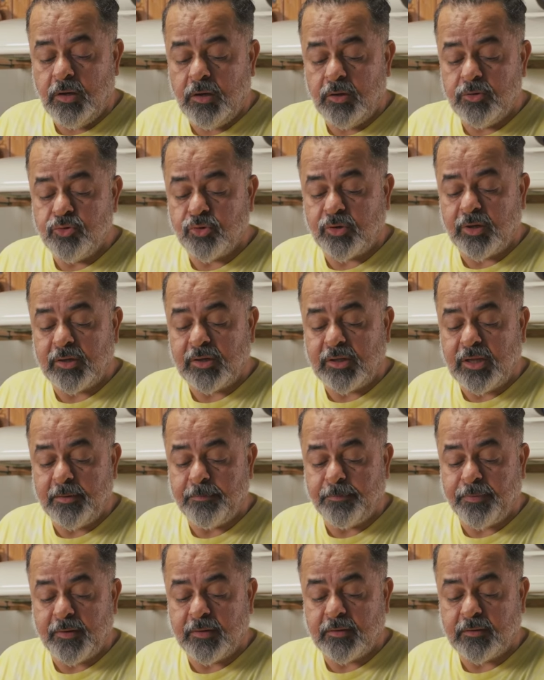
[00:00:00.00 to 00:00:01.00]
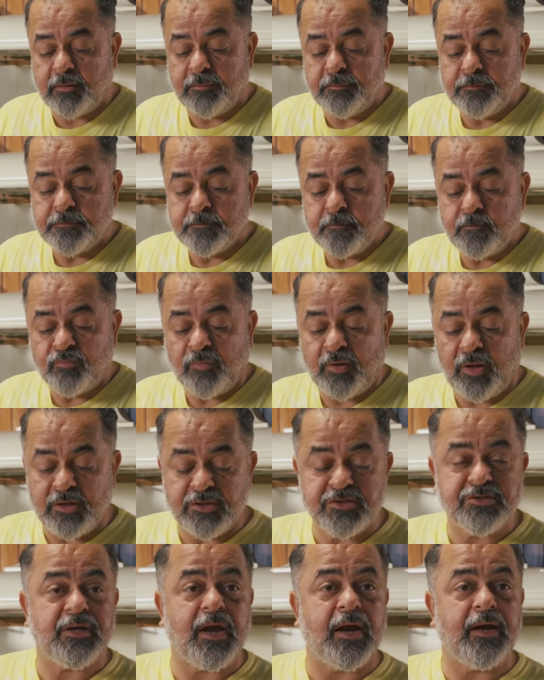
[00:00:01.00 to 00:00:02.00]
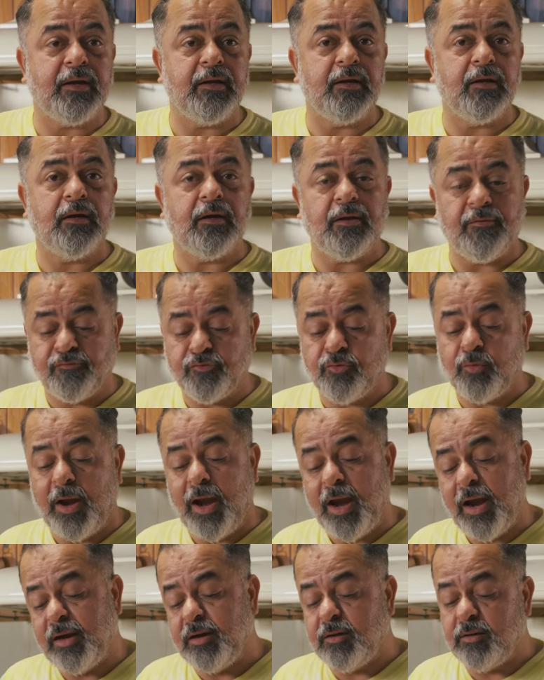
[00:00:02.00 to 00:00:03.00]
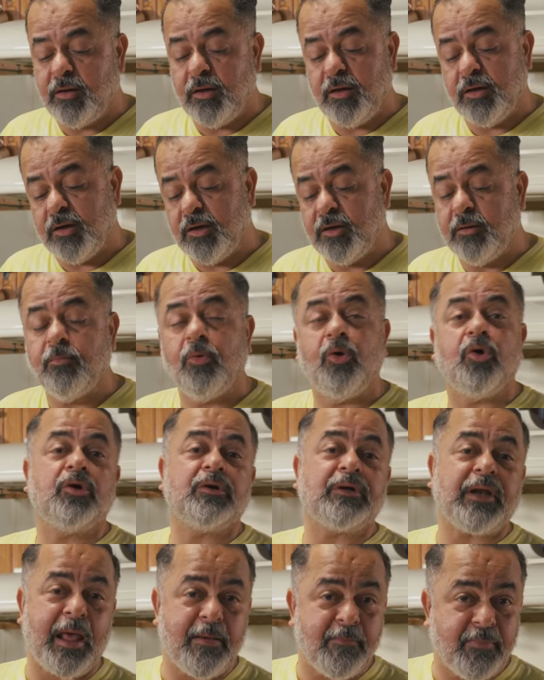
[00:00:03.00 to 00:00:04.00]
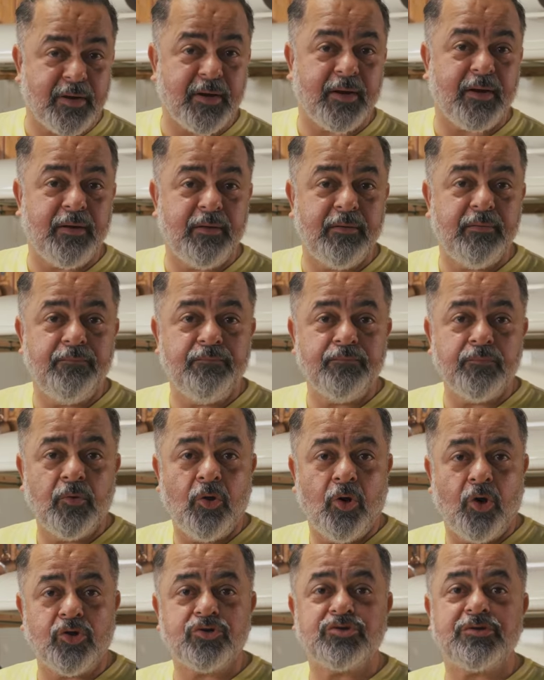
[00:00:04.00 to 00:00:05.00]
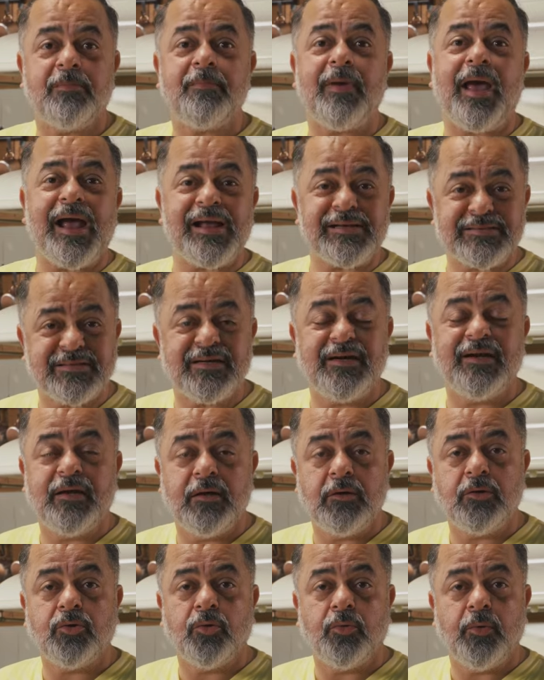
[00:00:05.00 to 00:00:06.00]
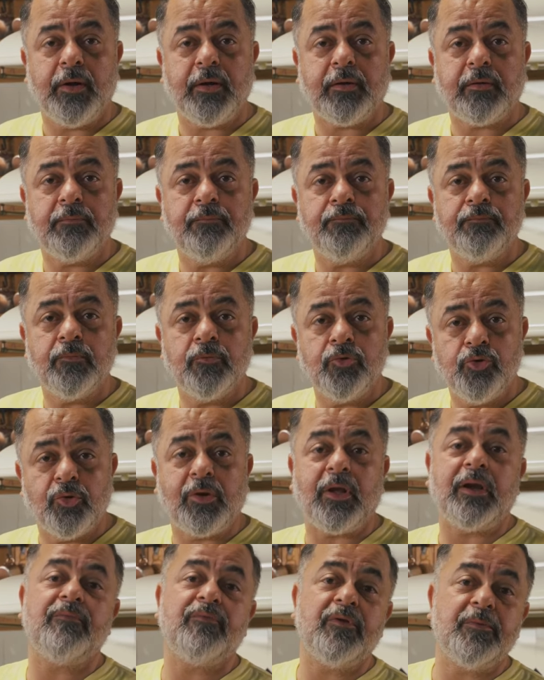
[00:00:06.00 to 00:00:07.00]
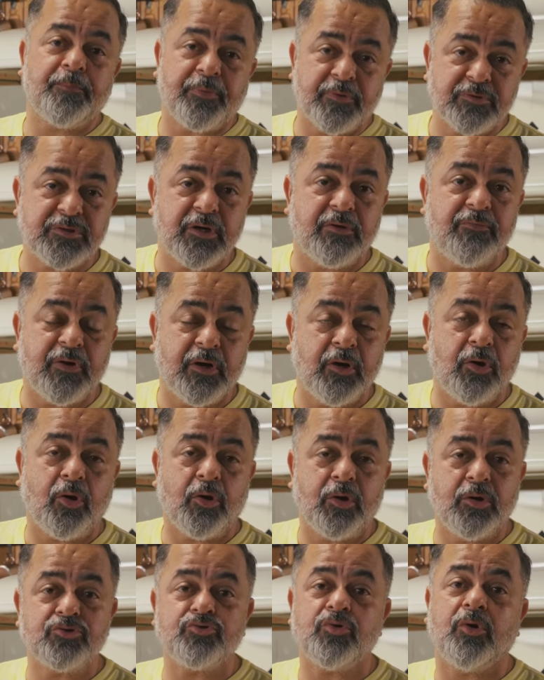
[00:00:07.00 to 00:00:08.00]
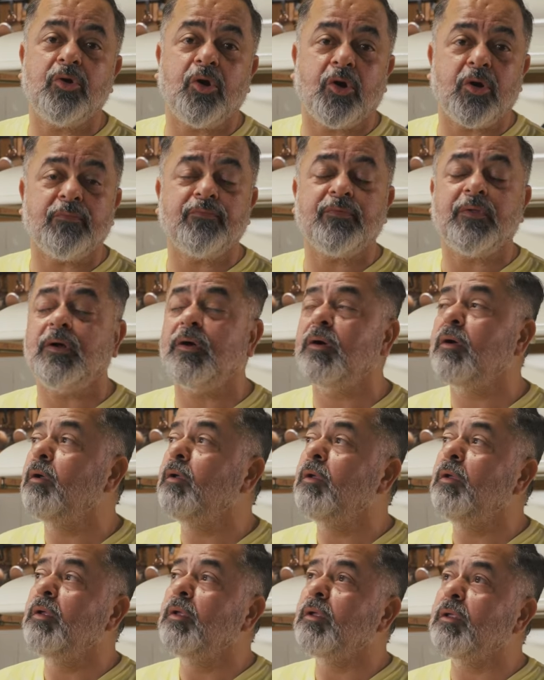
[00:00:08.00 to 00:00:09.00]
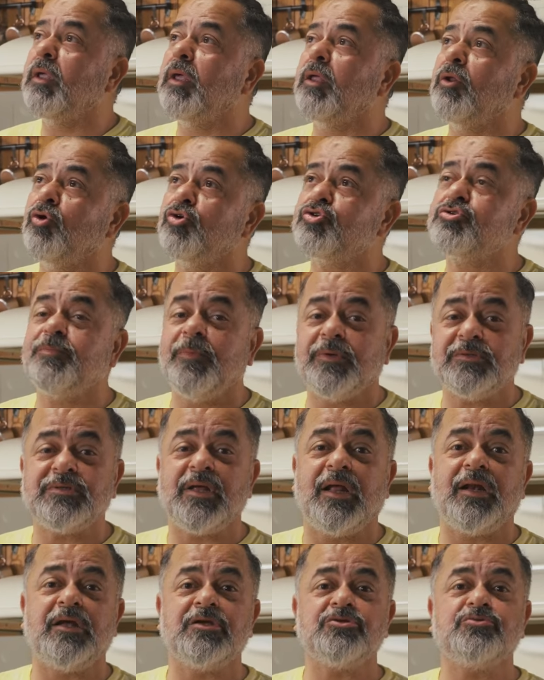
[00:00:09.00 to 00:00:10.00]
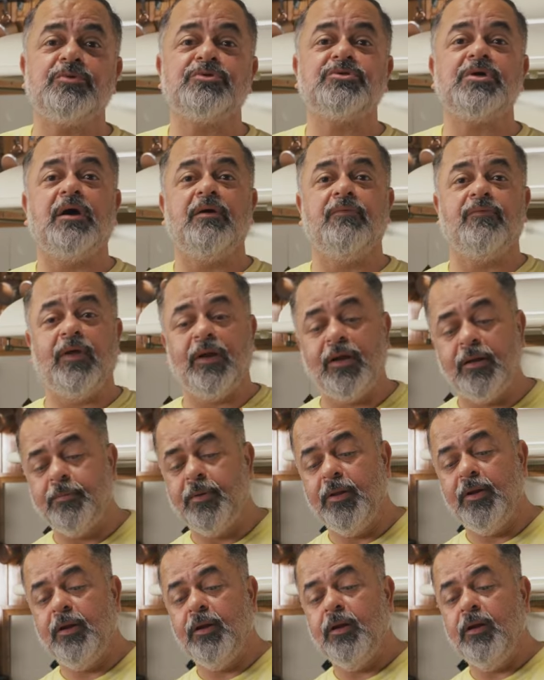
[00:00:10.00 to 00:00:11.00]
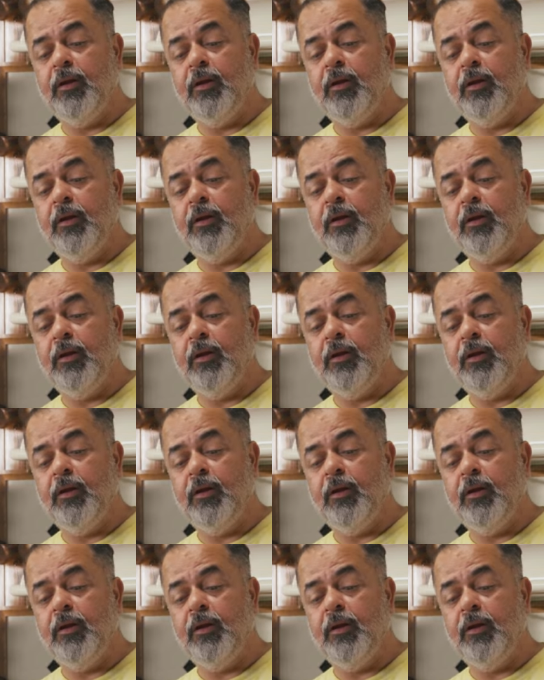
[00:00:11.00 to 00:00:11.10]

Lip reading: You can keep it inside here. If you add a little more tamarind or some acid into it, you can even preserve it longer. So a lot of the ghee roast masalas which are available